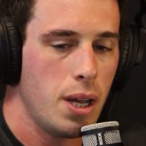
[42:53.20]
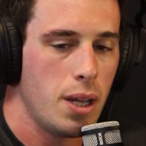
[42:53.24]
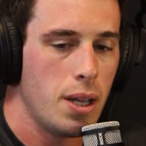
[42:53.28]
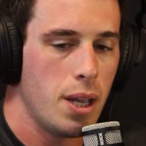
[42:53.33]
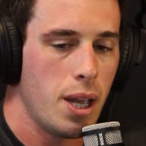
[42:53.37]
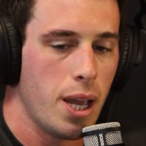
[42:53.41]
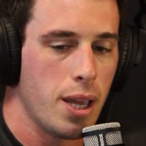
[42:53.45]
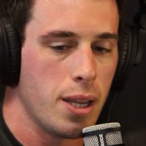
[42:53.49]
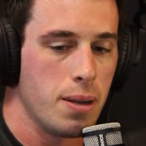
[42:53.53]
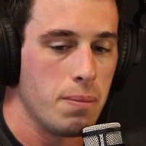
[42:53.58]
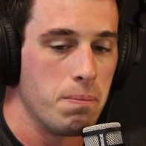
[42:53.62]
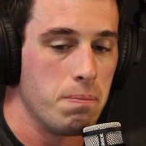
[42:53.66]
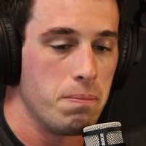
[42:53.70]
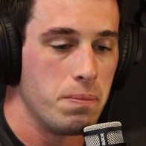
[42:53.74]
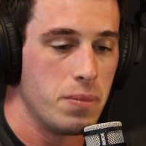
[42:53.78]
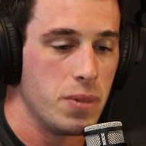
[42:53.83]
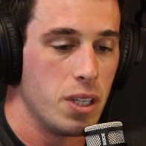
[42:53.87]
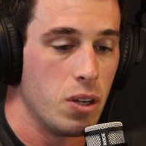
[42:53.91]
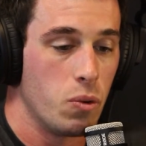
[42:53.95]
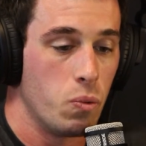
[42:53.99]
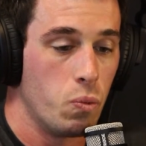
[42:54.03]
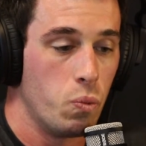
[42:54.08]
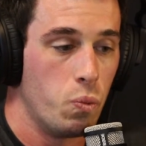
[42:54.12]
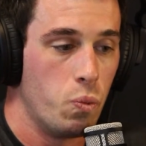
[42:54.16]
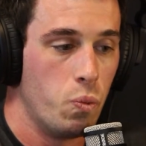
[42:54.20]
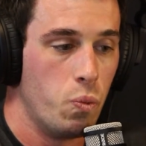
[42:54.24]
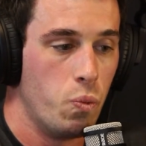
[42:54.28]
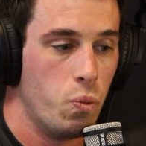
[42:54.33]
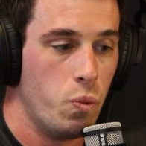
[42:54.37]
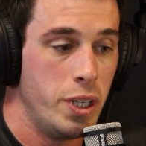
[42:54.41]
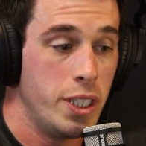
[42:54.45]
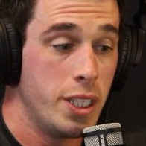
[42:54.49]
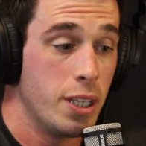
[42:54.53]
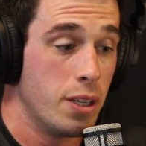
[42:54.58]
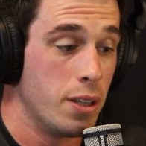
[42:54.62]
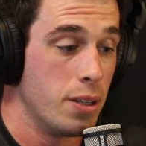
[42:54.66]
And, you know,
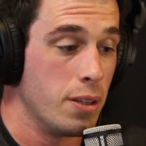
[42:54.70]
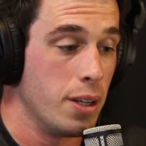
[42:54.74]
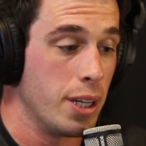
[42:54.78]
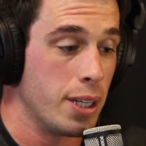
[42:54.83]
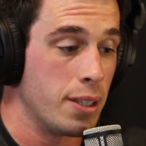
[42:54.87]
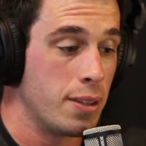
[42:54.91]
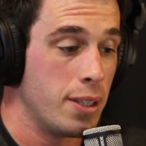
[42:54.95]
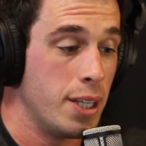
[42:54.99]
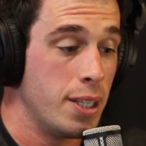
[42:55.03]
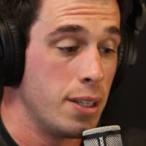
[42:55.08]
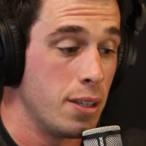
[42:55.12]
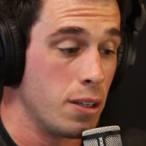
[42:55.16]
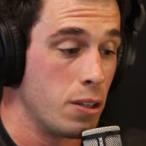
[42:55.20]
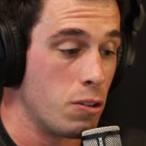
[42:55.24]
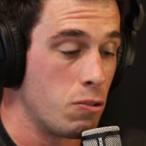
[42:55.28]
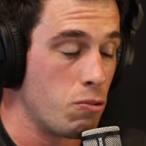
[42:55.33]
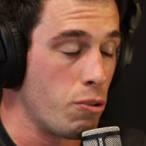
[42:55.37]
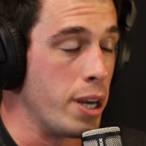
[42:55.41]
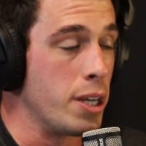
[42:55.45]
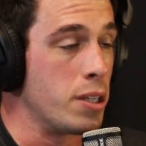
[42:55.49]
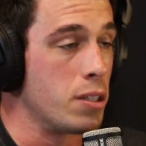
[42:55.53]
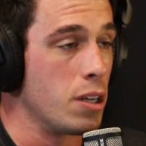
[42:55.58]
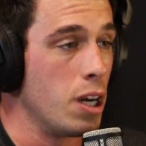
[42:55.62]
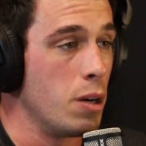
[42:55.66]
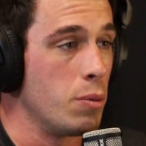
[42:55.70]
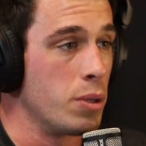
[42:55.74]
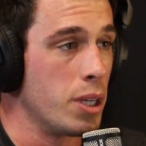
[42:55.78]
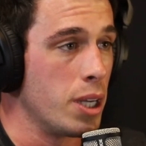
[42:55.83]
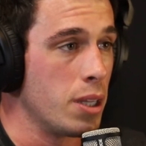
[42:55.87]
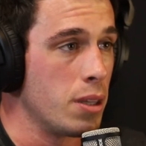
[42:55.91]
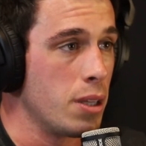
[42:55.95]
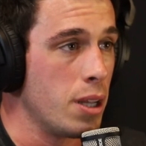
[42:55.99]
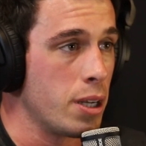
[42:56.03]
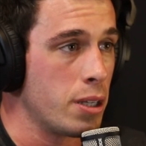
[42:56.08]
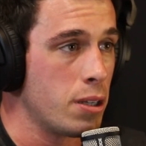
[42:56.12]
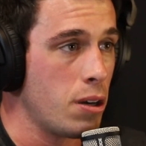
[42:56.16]
they did a great job of
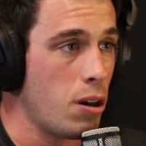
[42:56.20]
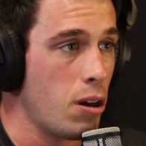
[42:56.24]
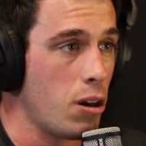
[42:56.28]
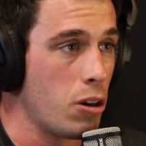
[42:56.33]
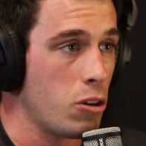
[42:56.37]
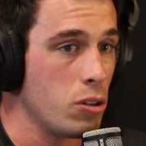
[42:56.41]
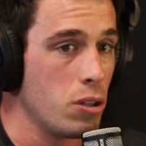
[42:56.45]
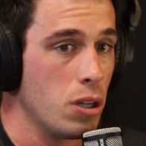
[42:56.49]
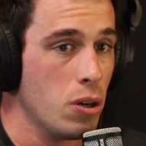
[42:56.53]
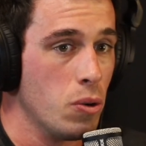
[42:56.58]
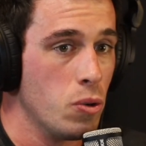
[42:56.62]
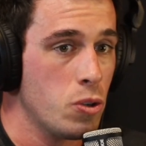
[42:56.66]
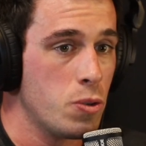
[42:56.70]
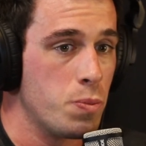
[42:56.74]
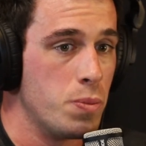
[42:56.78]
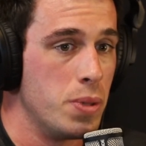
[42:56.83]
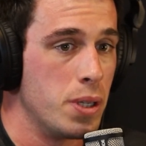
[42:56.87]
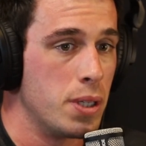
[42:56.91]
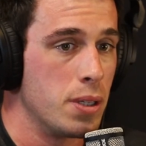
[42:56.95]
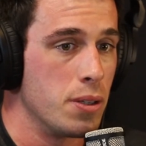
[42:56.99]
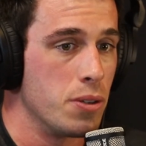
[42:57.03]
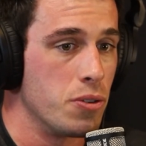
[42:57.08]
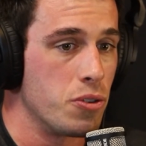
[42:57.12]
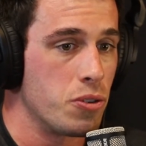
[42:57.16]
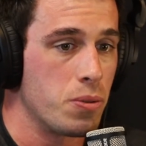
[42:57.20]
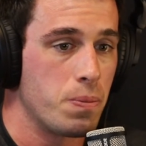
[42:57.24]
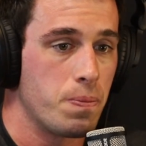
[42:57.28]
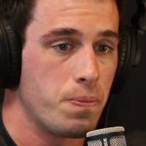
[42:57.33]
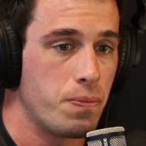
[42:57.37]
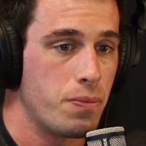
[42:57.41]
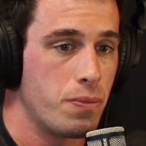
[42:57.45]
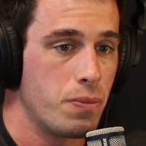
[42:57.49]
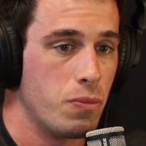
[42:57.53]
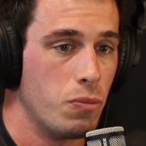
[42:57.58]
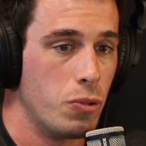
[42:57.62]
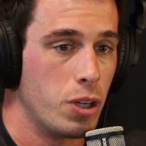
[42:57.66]
getting that car close because
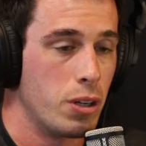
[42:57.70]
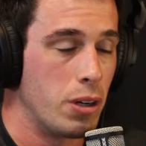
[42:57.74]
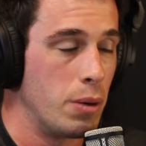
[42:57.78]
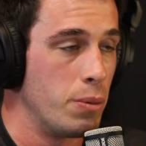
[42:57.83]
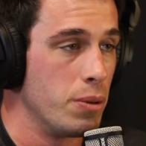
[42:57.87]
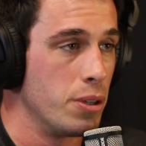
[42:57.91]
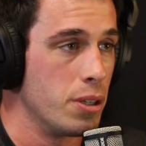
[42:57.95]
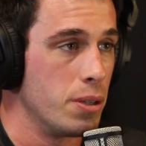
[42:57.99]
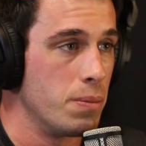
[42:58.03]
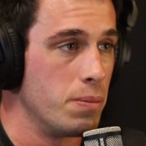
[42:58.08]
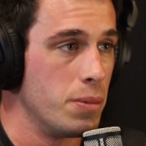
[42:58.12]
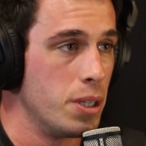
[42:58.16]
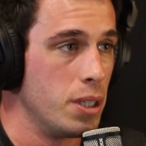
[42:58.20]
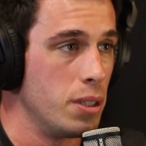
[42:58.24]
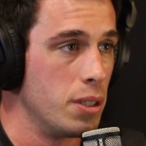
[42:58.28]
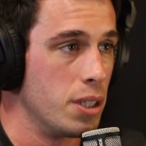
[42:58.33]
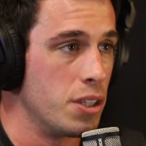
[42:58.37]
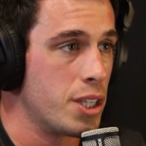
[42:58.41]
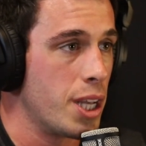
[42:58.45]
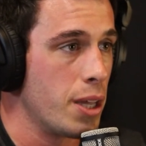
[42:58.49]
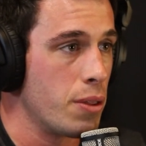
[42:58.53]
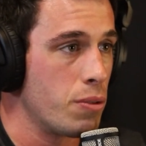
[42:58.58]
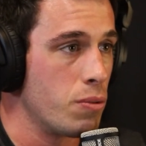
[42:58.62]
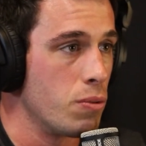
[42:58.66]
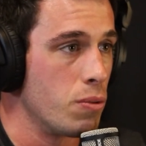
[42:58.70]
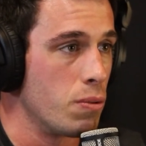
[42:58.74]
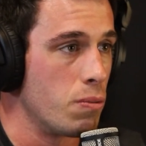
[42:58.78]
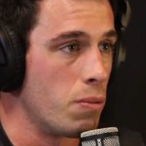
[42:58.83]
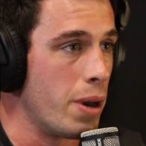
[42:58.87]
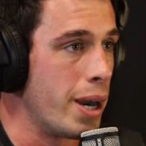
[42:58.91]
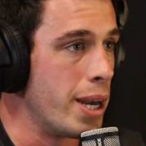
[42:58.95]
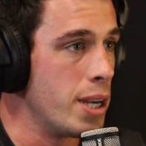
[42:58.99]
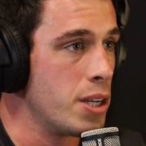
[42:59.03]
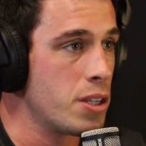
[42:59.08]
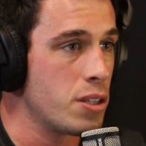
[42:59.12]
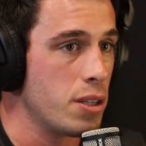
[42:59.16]
we were able to at least get through the
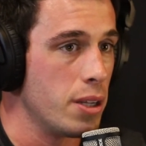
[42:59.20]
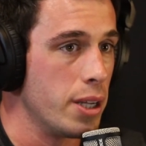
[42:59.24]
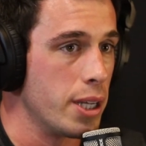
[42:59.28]
race.